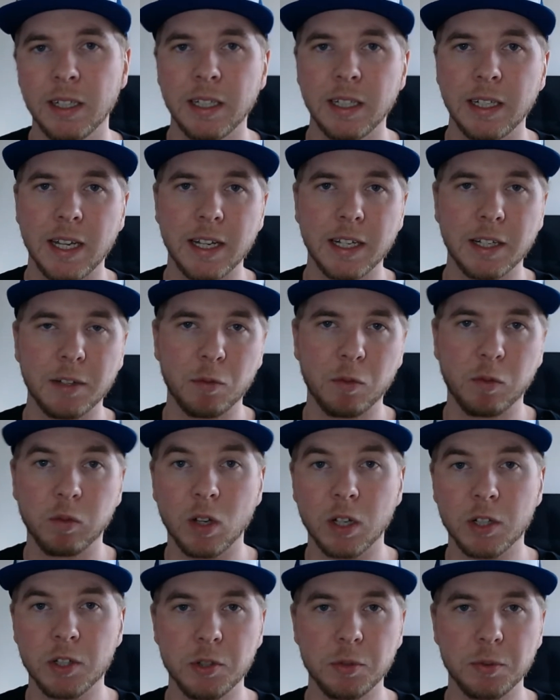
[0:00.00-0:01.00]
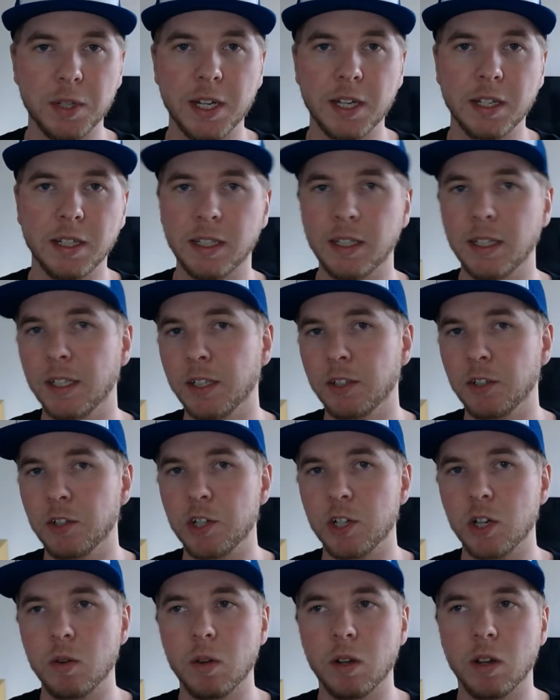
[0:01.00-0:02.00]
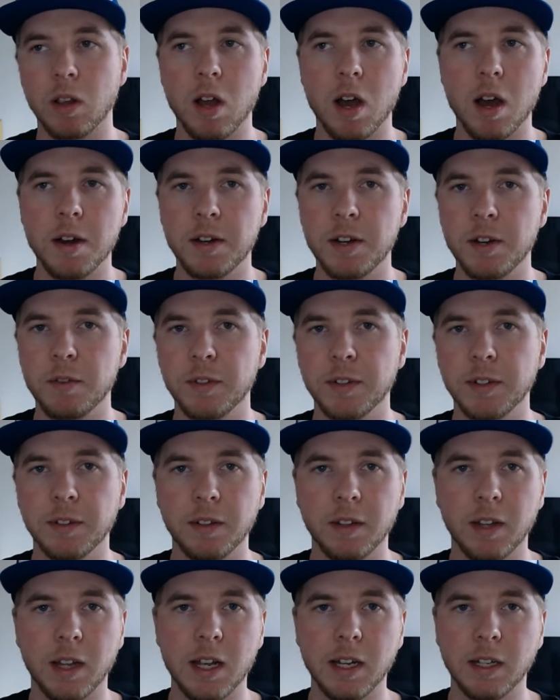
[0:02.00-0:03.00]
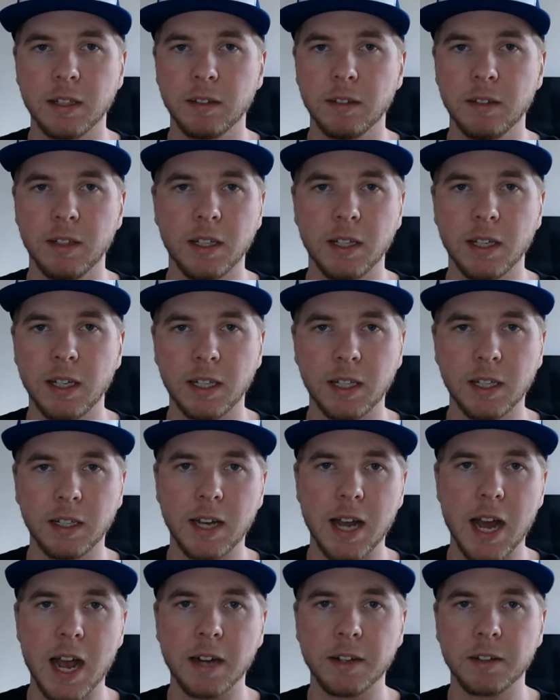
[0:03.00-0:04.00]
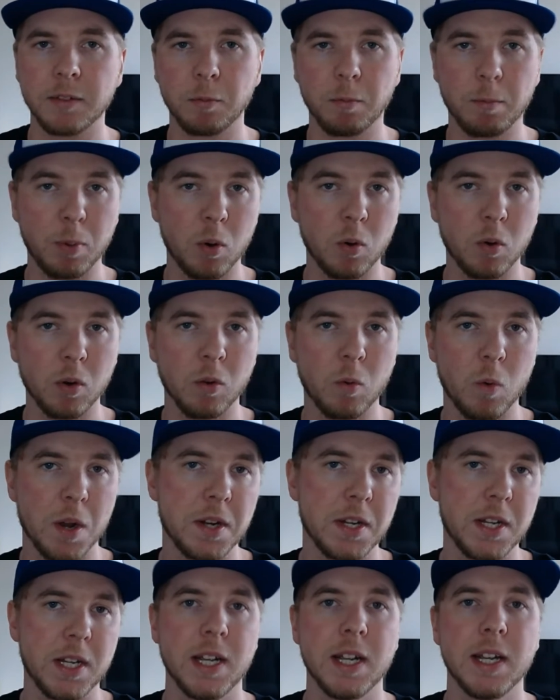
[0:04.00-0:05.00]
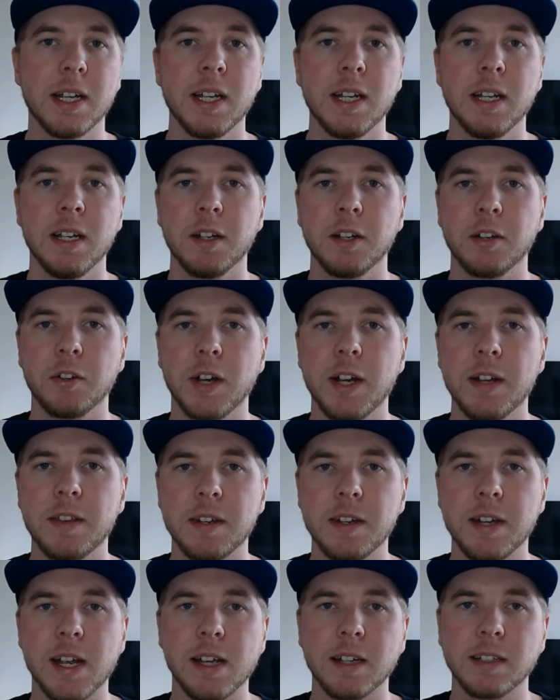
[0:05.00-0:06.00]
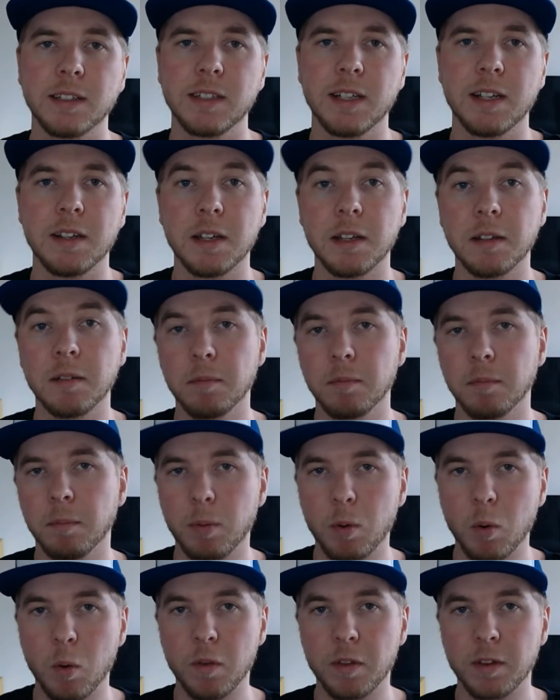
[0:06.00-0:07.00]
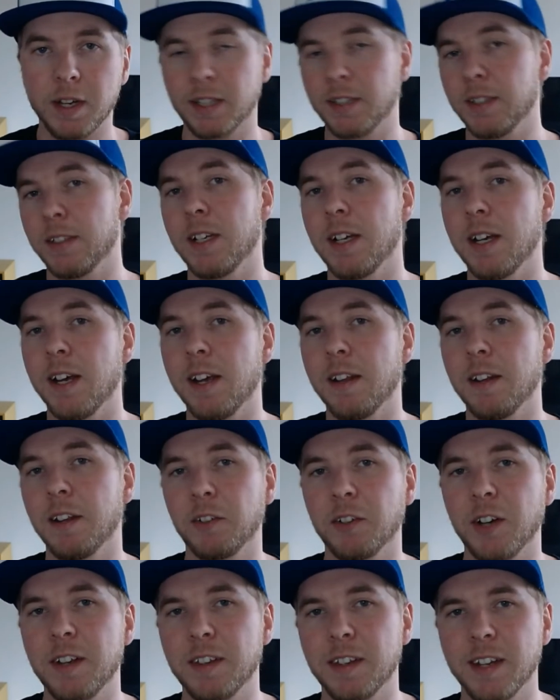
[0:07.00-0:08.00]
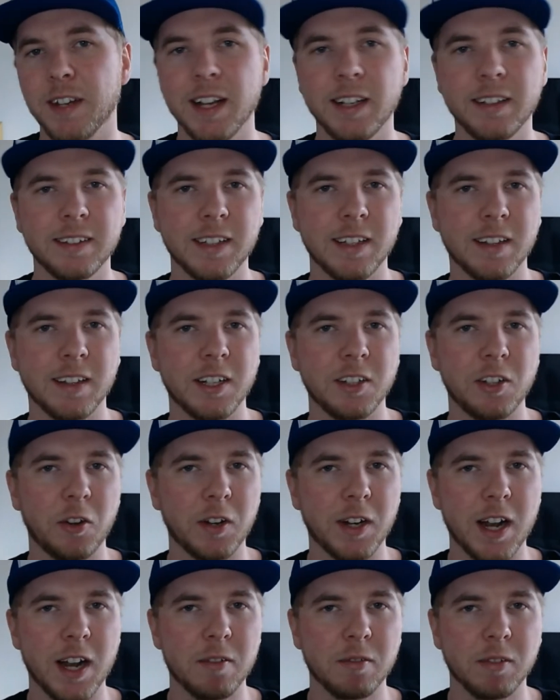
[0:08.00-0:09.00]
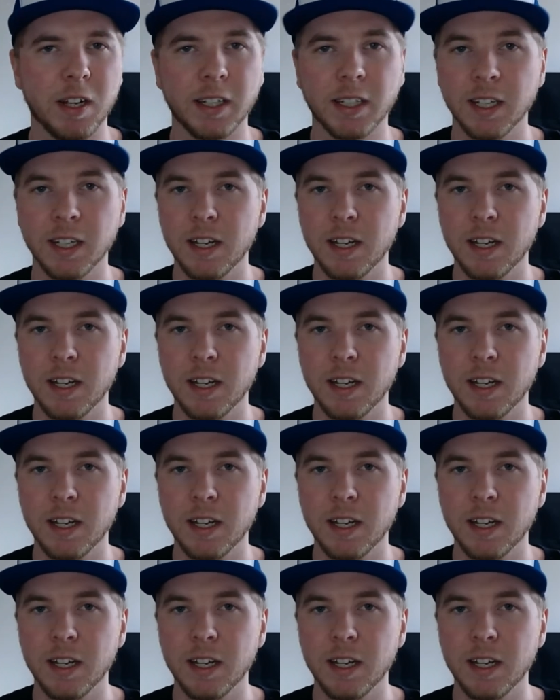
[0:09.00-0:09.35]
it can fluctuate and it can show a lot of different, like it can act poor one day, great the next, and then poor the next day, and then great the next. And like you can have like